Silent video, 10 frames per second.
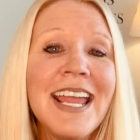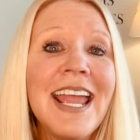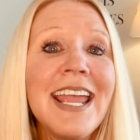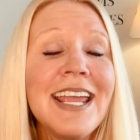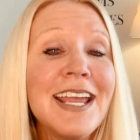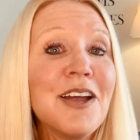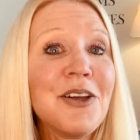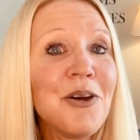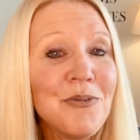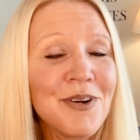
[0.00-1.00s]
a
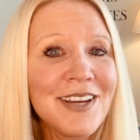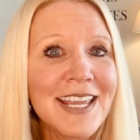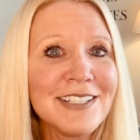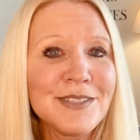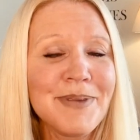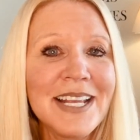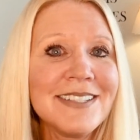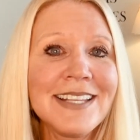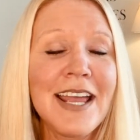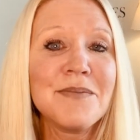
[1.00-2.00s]
co-working space
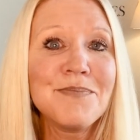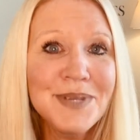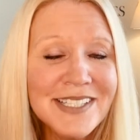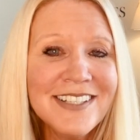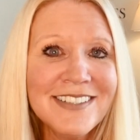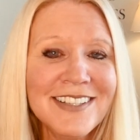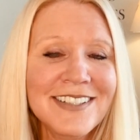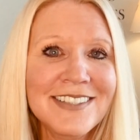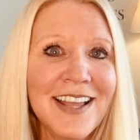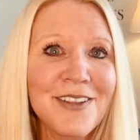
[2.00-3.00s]
and business
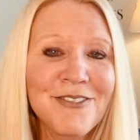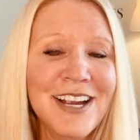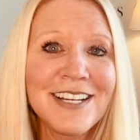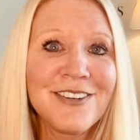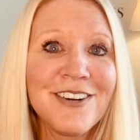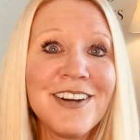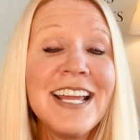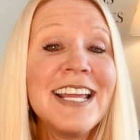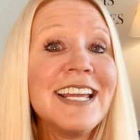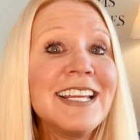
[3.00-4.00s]
accelerator
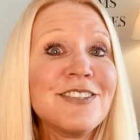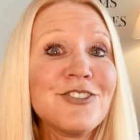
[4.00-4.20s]
in